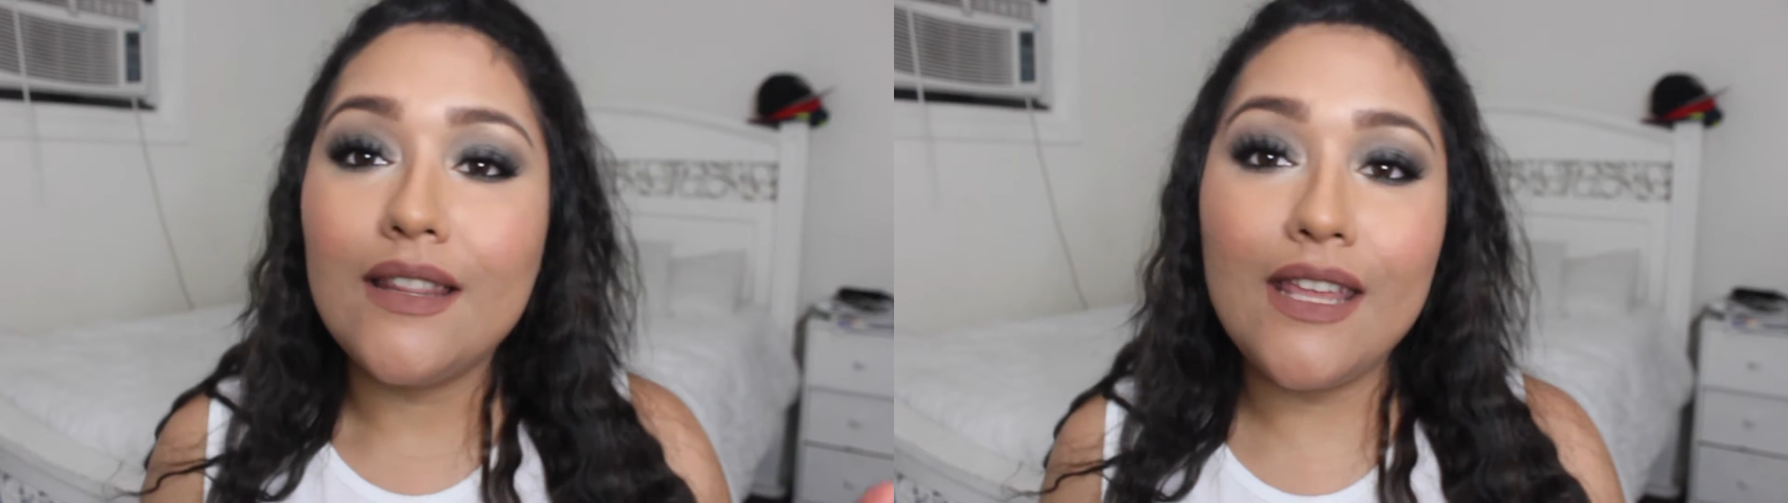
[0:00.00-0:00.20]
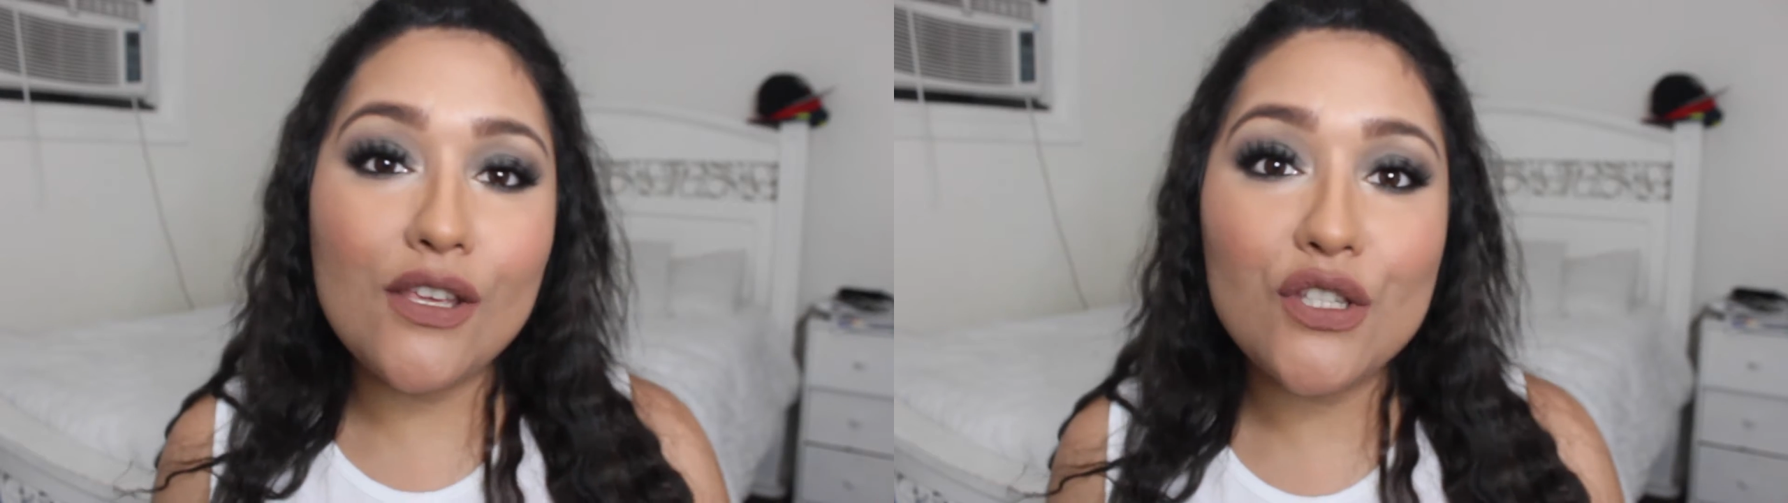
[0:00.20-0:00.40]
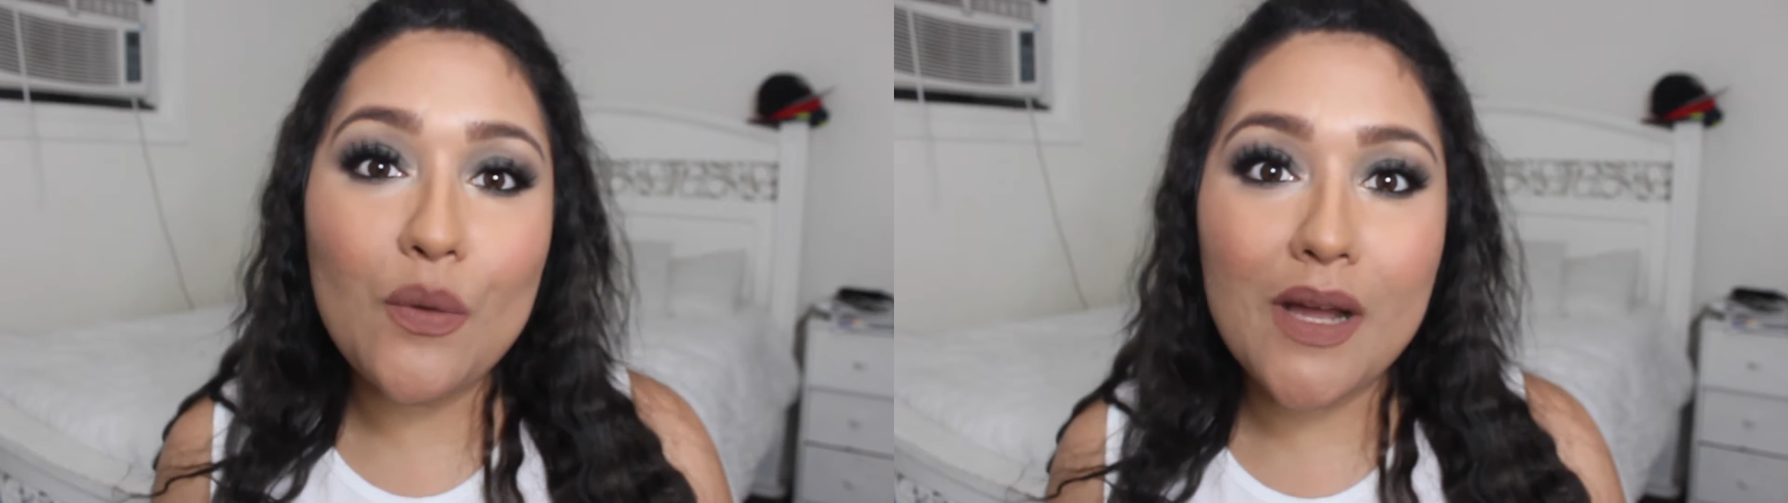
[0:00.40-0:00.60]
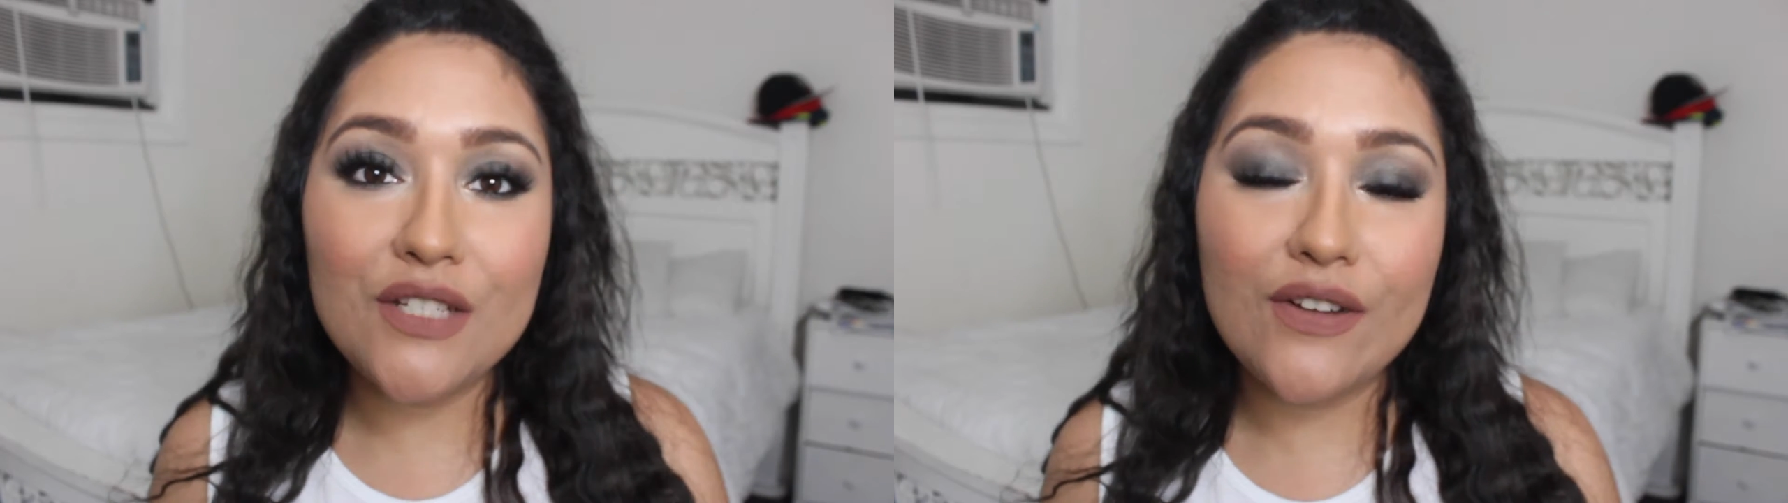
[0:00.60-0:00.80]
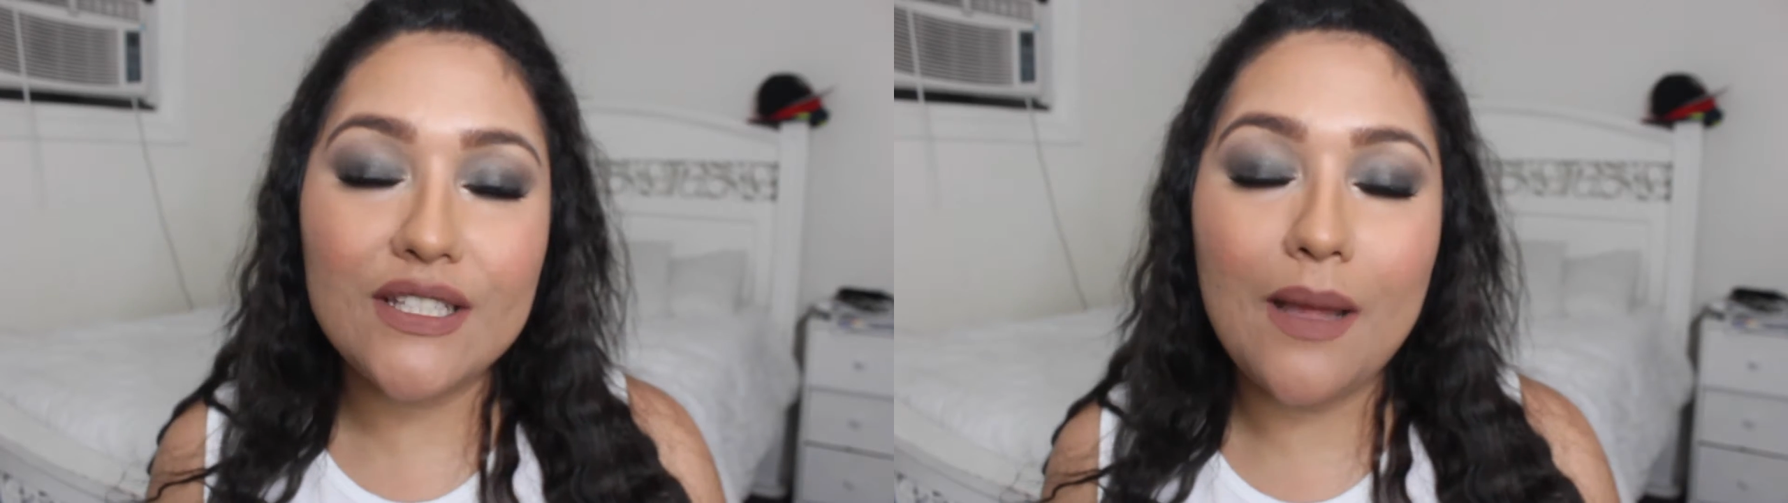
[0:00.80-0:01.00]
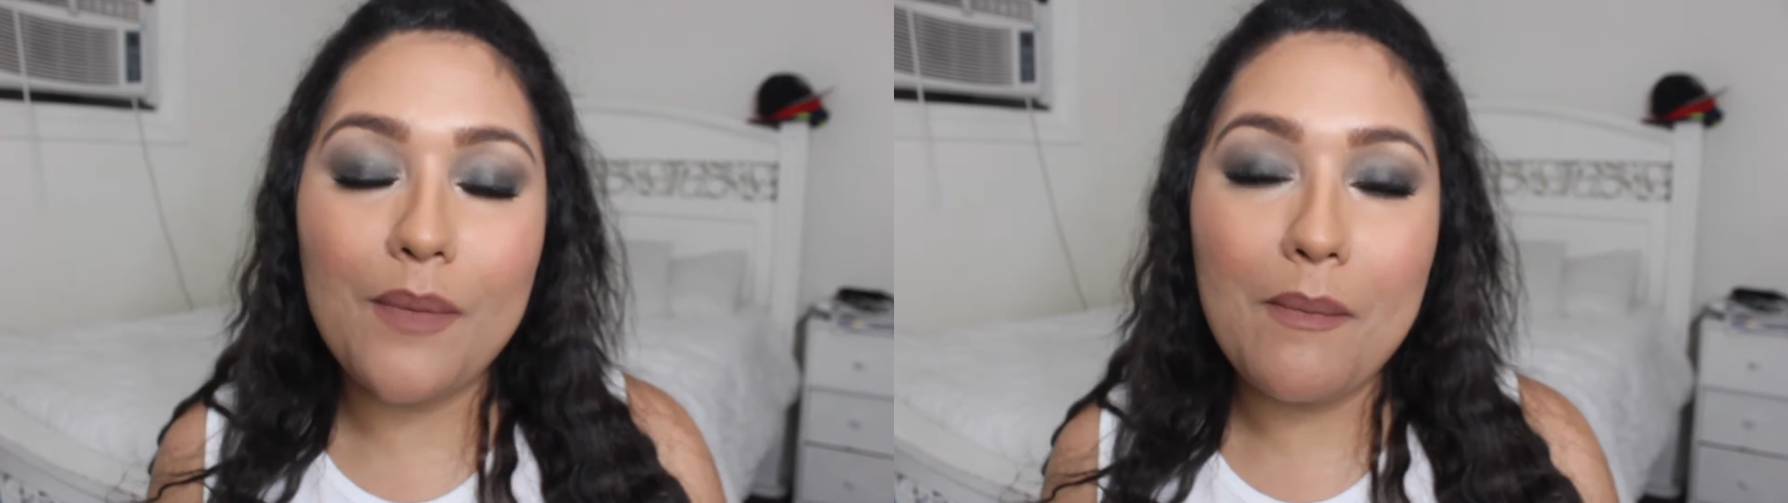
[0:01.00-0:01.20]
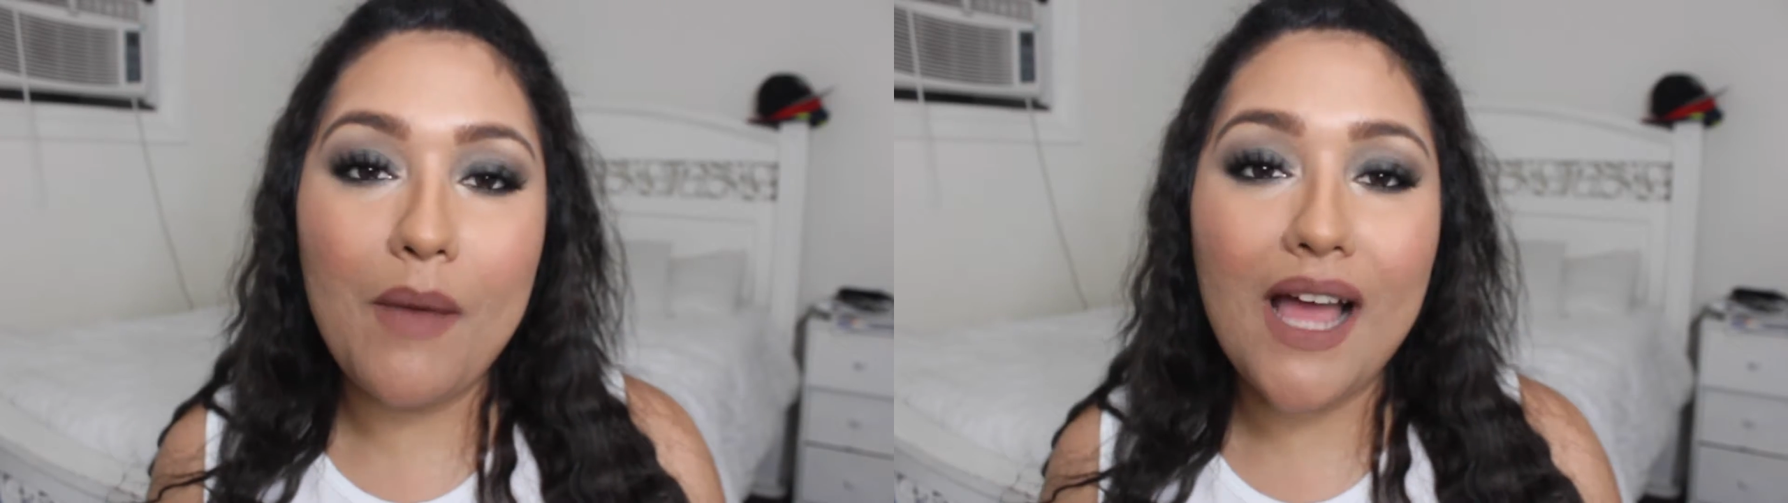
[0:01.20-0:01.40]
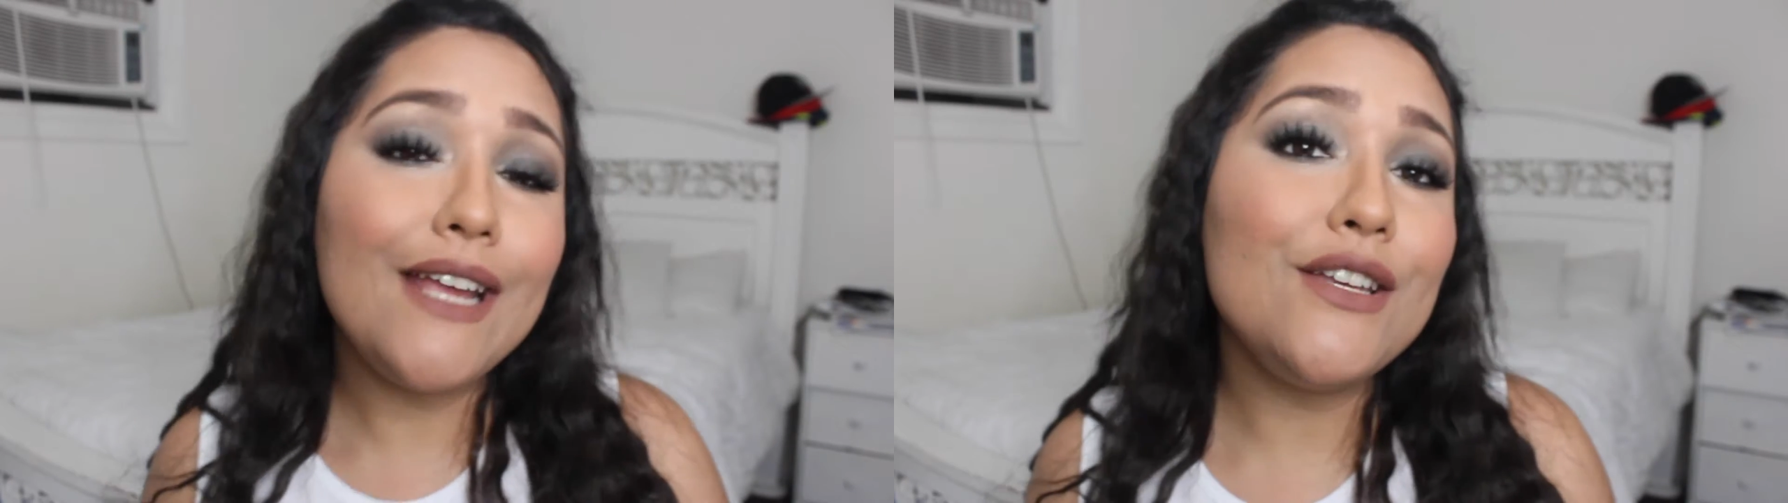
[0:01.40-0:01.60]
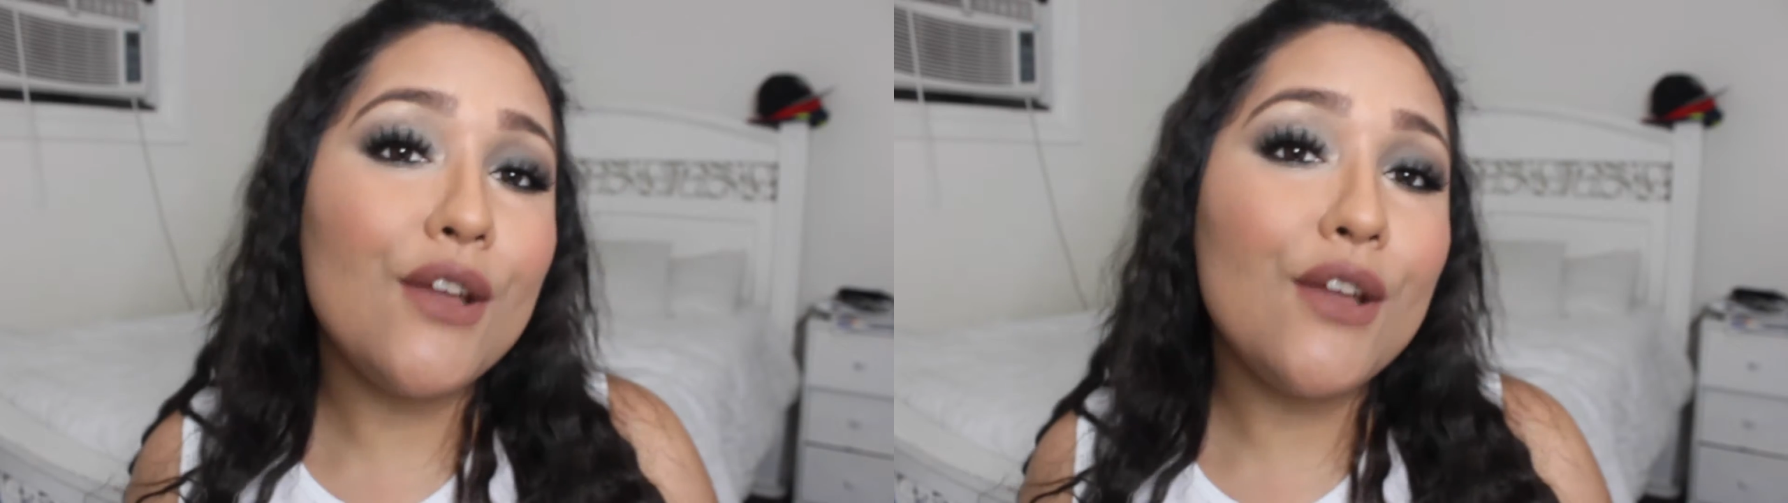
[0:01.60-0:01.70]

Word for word: thank you so much for stopping by I